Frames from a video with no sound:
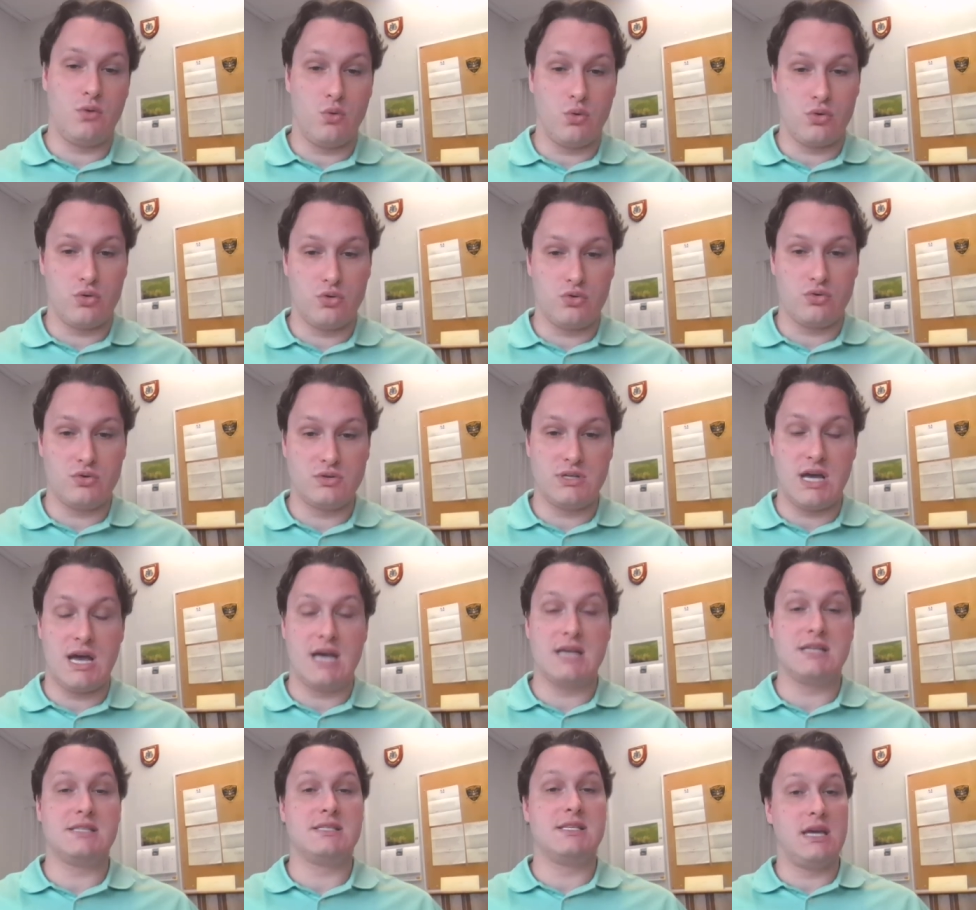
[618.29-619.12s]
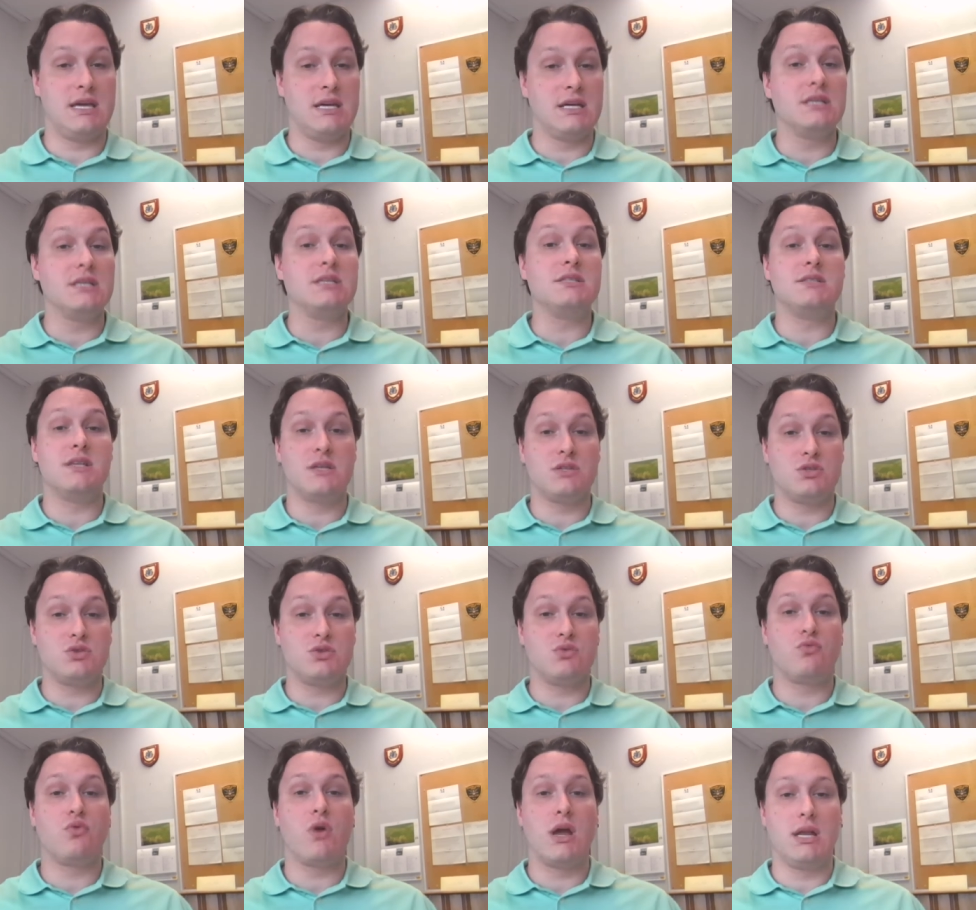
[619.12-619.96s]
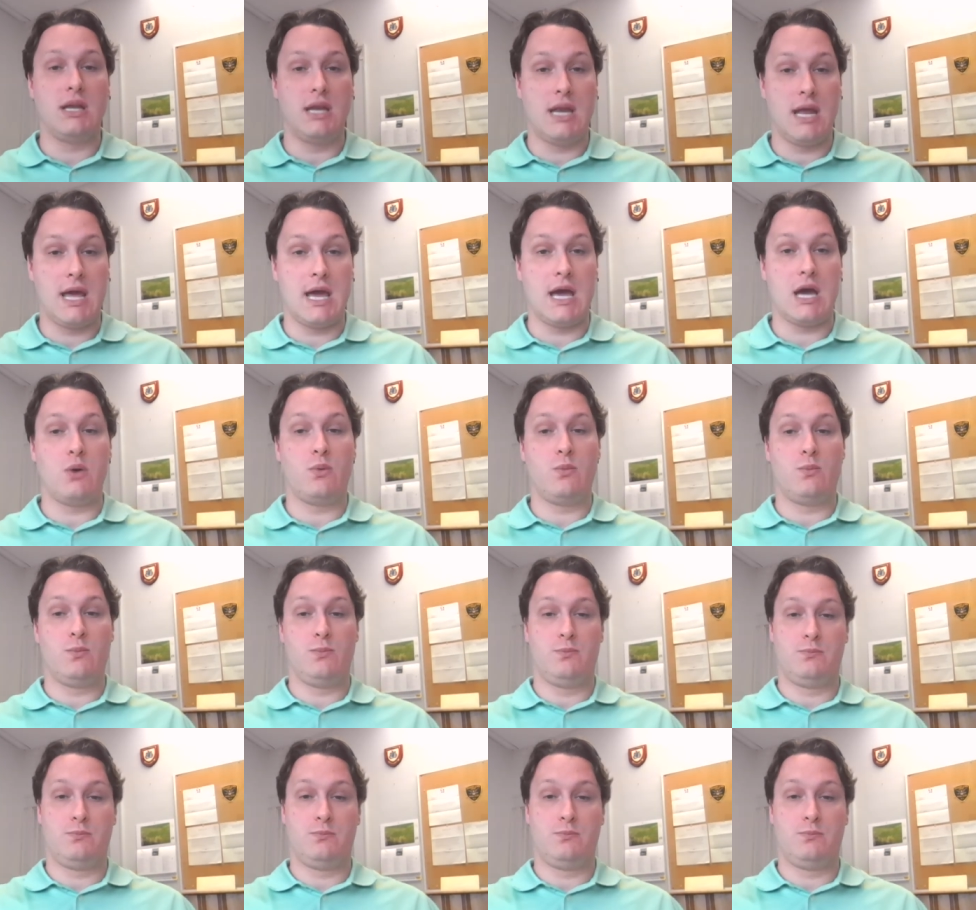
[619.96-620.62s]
orders as they exist right now.